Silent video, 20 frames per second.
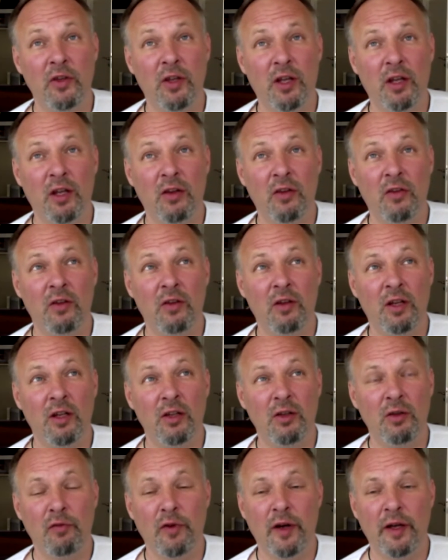and then
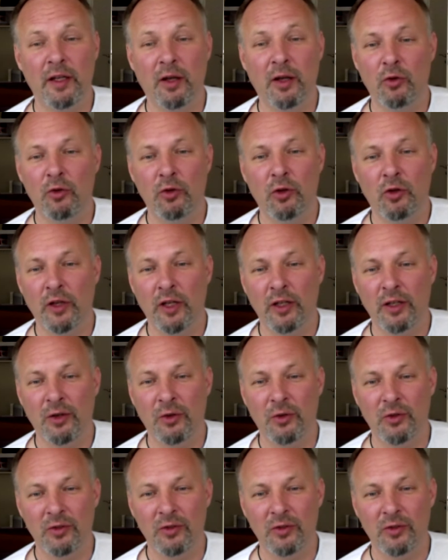you find out, no, they don't.